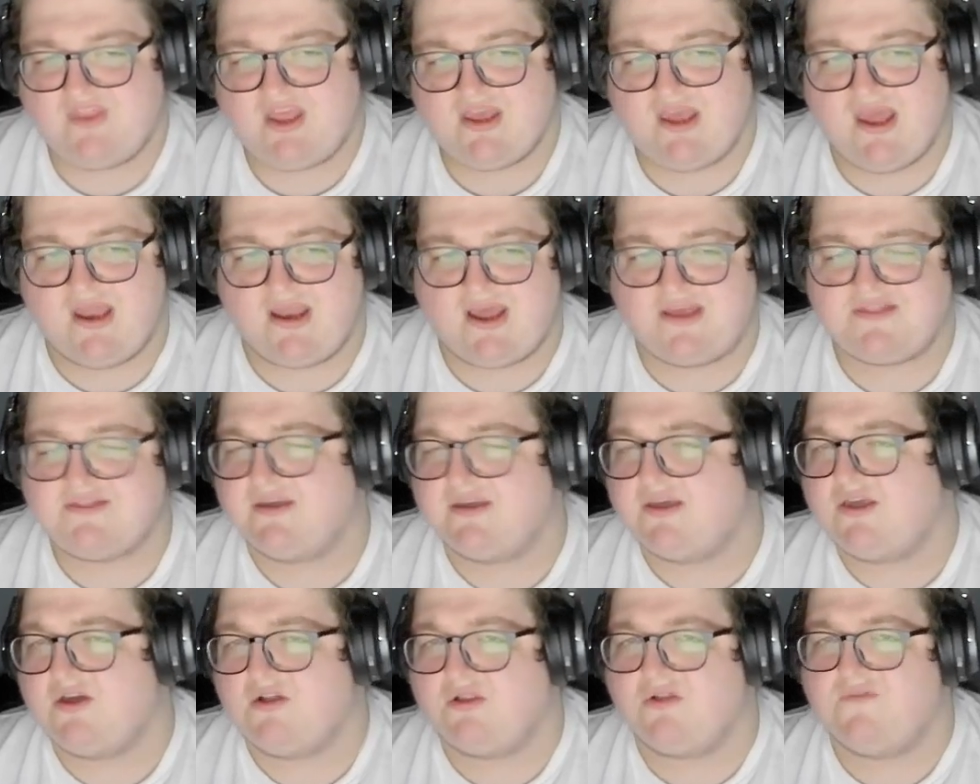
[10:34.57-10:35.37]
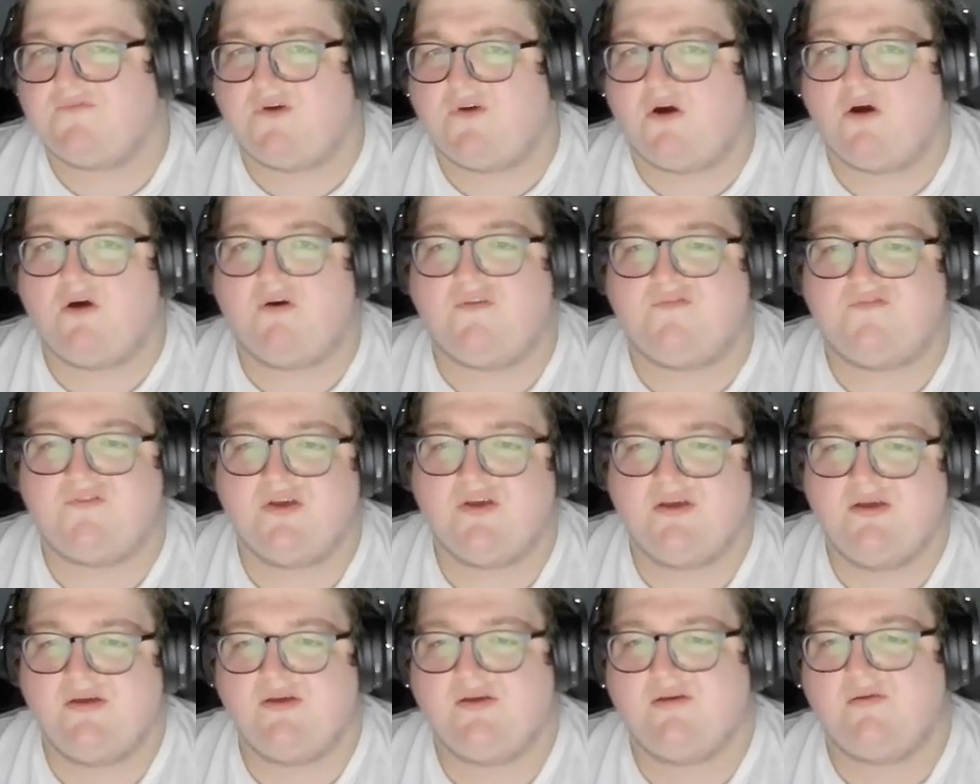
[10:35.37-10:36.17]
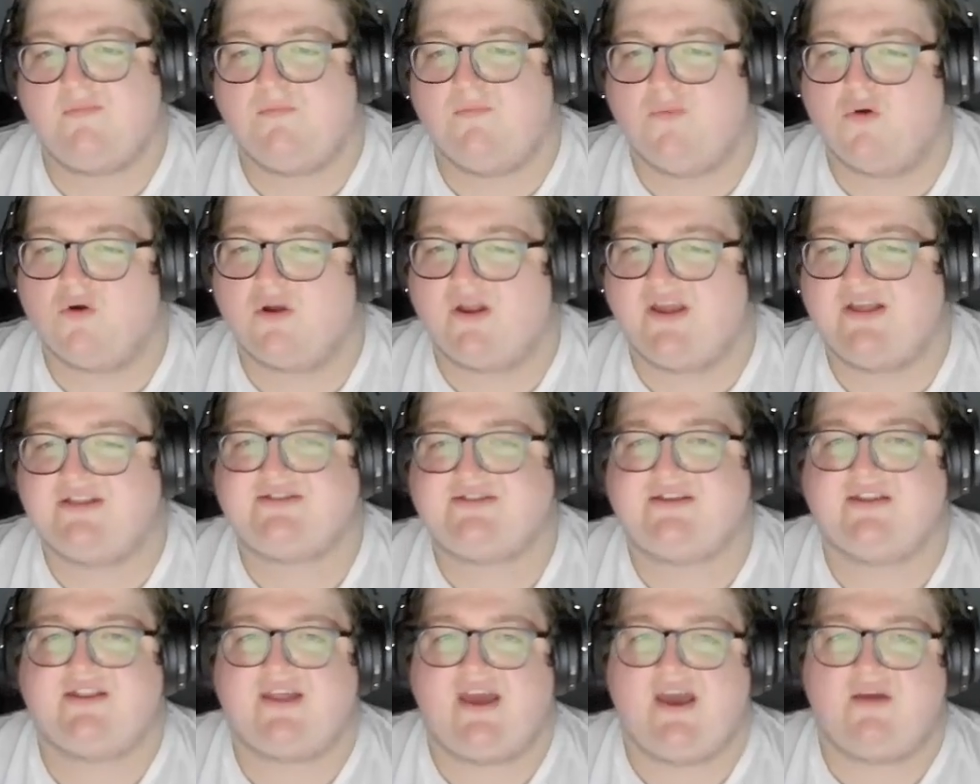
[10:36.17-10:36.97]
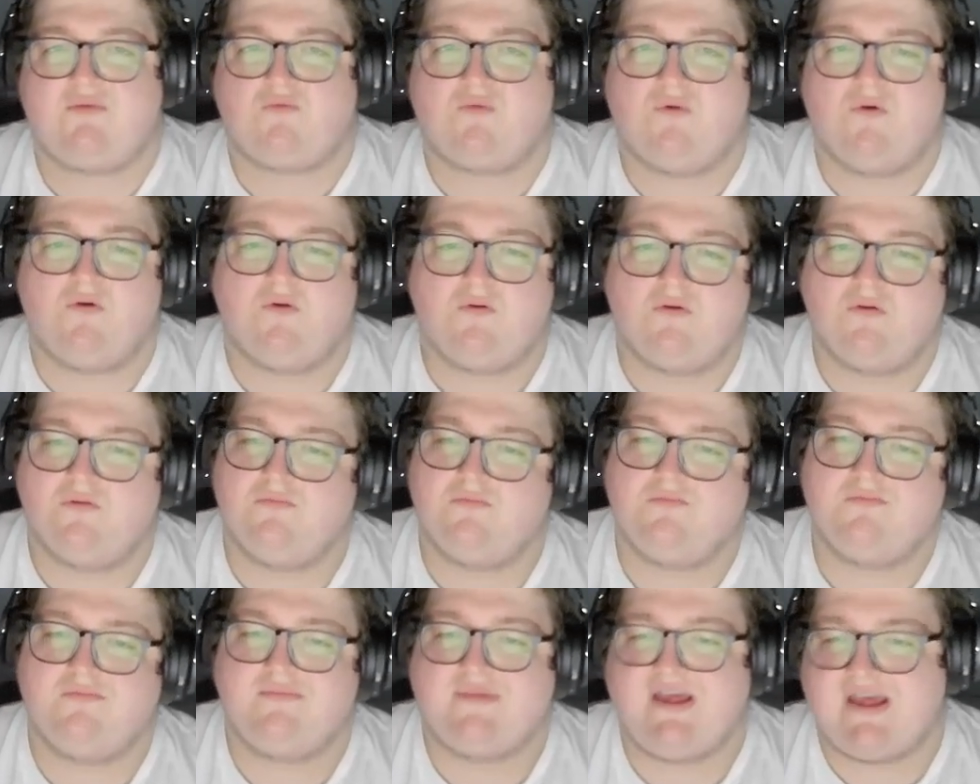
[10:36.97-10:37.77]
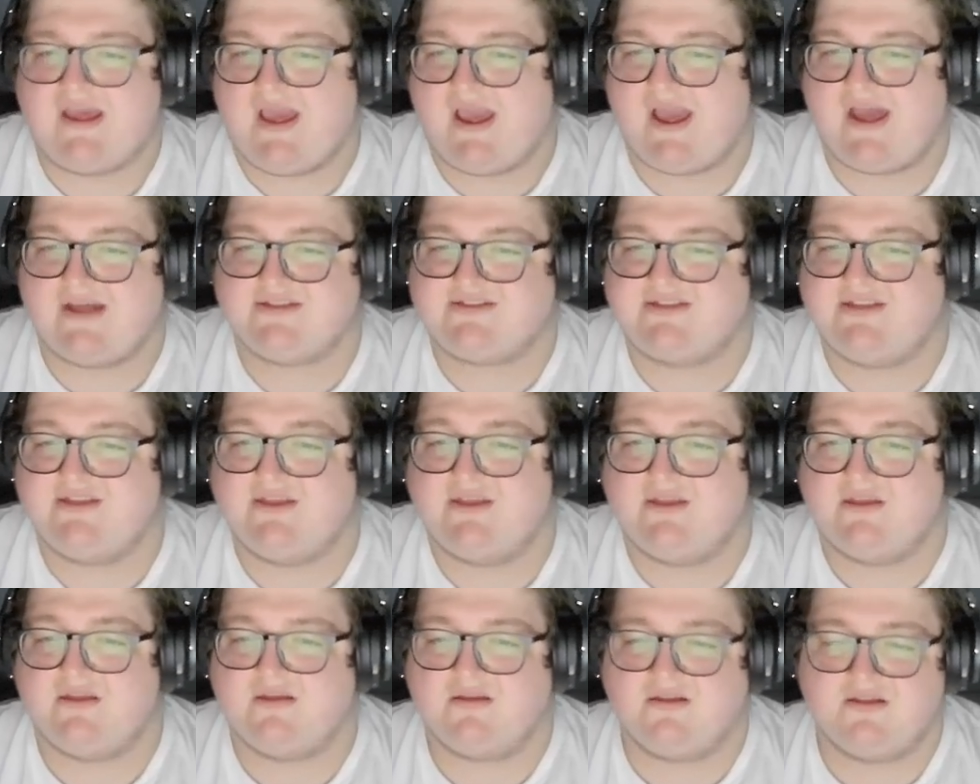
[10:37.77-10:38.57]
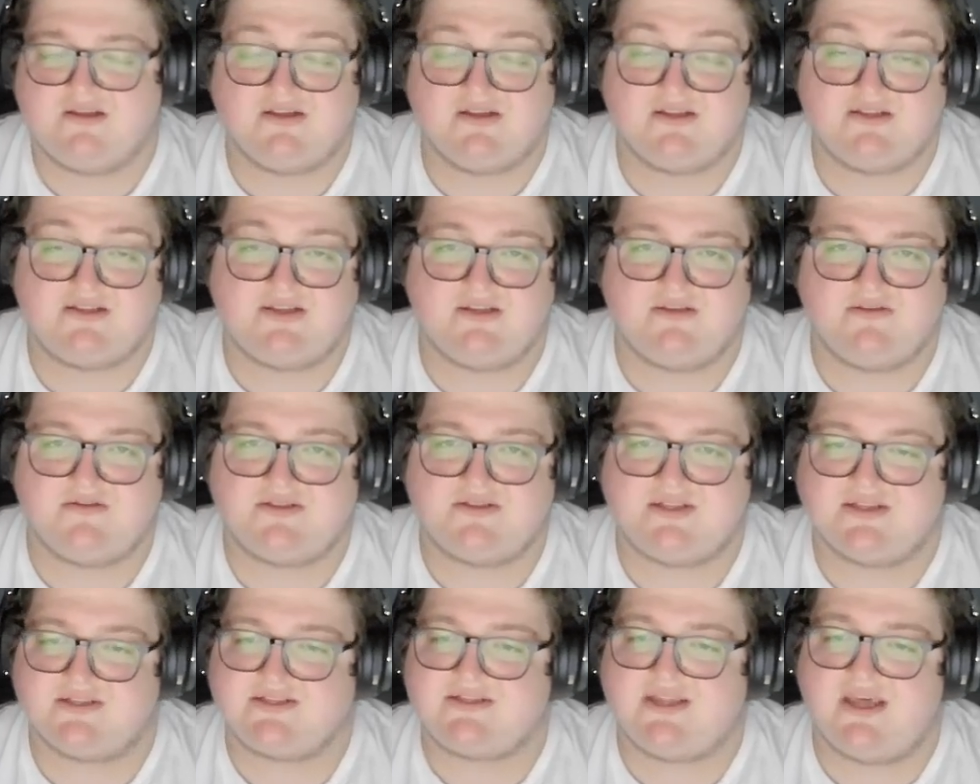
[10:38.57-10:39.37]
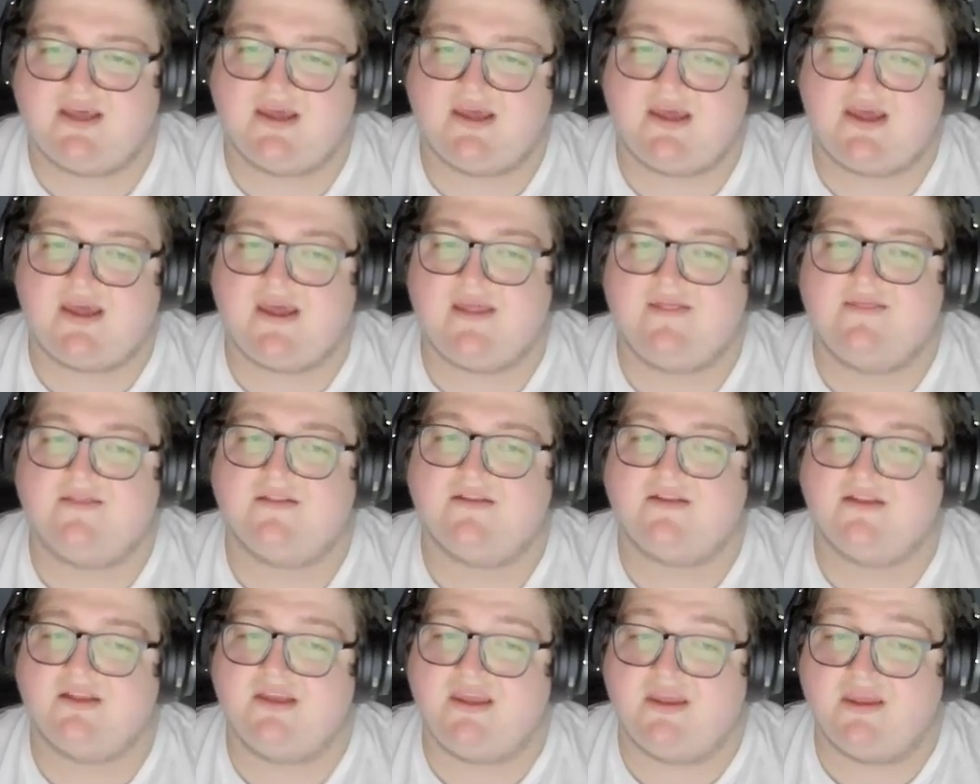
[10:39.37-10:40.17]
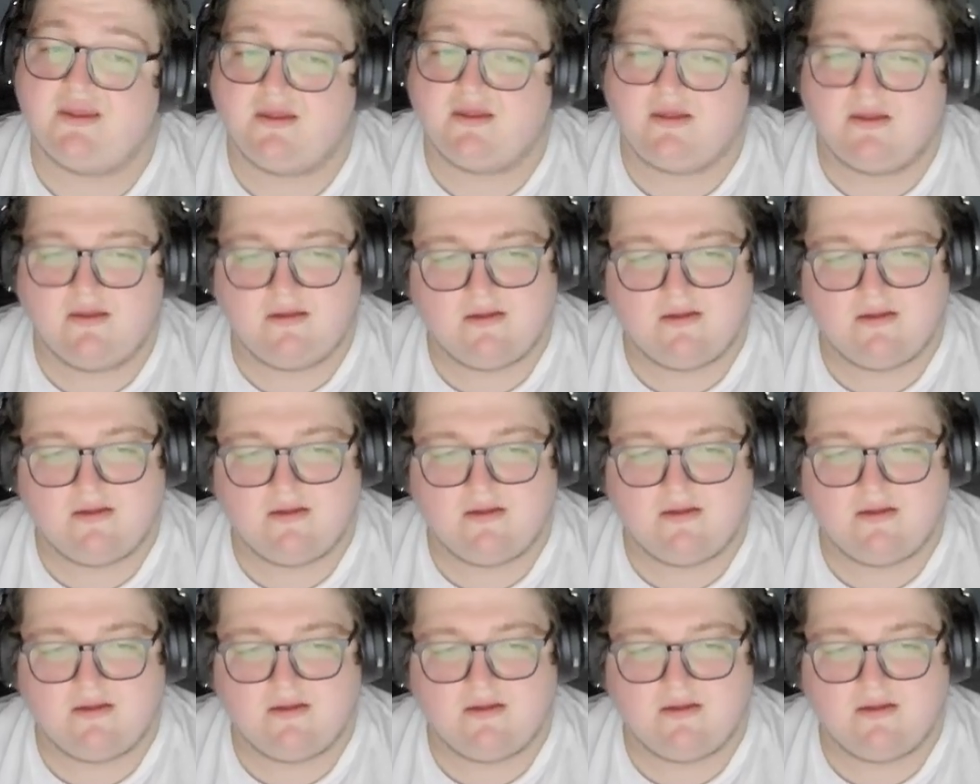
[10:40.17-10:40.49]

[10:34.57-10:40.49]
And I think he'll evolve more into that role as he continues to stay in the league.